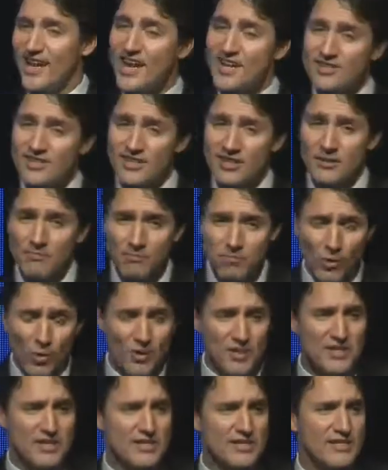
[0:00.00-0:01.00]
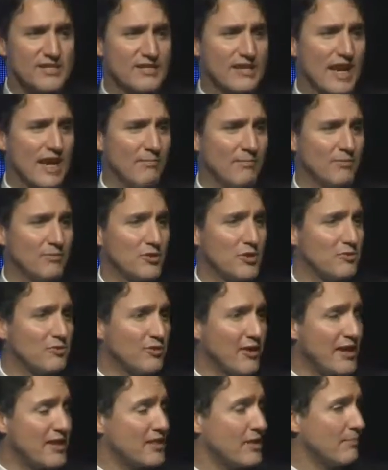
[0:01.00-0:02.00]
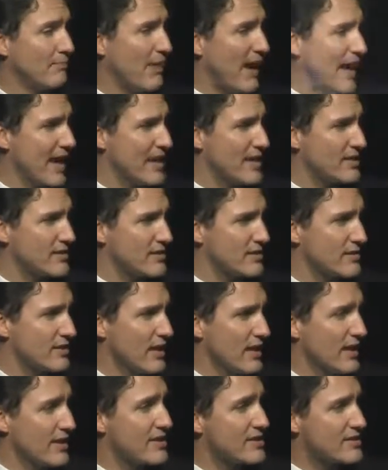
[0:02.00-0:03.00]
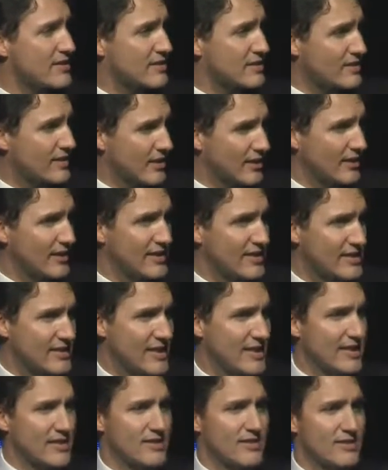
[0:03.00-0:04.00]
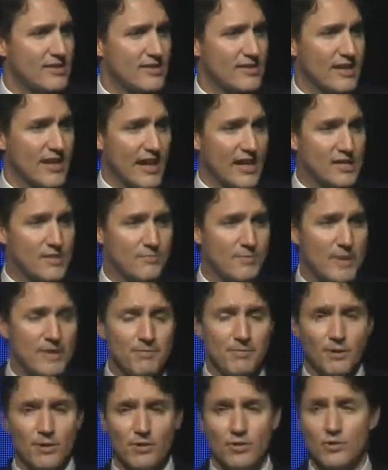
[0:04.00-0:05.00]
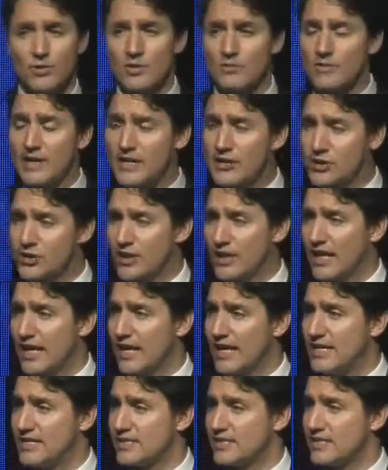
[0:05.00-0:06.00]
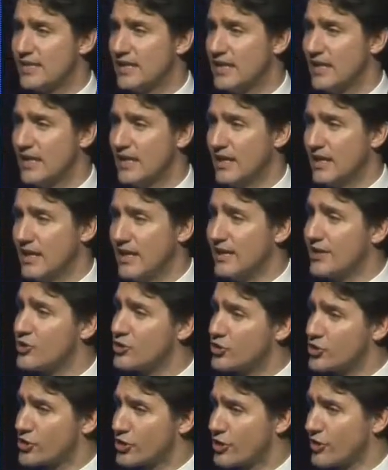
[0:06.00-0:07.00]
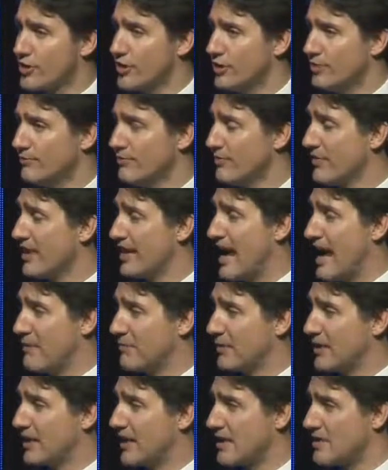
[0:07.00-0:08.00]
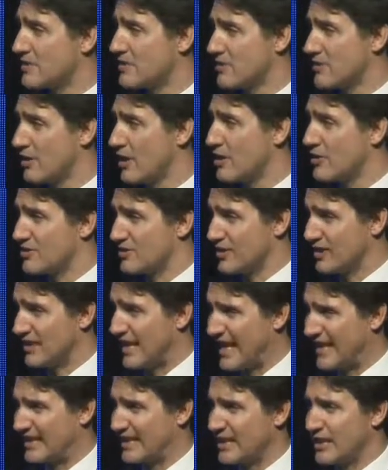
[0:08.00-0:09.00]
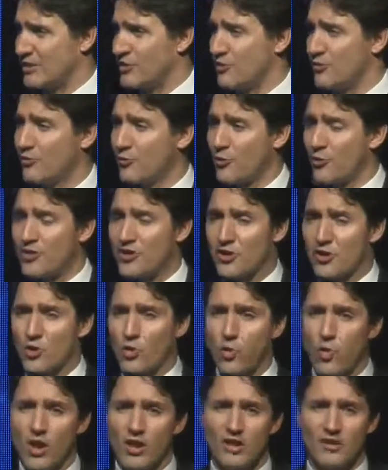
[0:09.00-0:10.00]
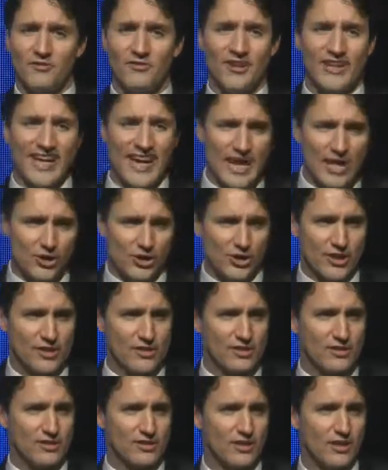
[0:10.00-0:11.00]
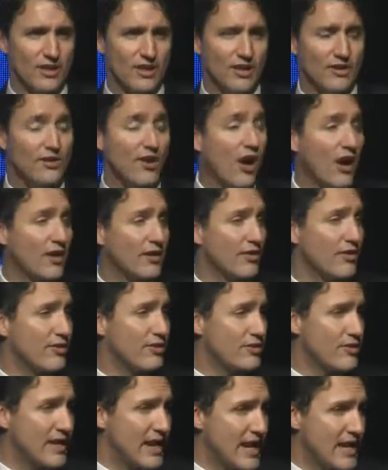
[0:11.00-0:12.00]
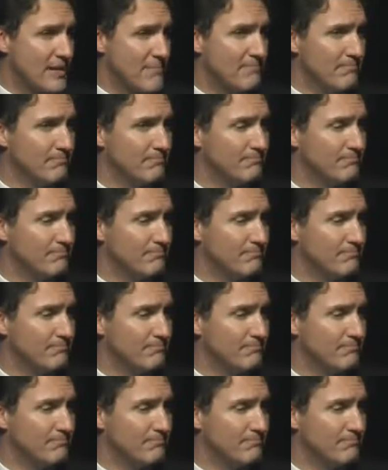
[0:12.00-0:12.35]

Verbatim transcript: is an important step to fight the bias that still exists against people who are racialized and ensure that applicants are selected for their qualifications, not their name.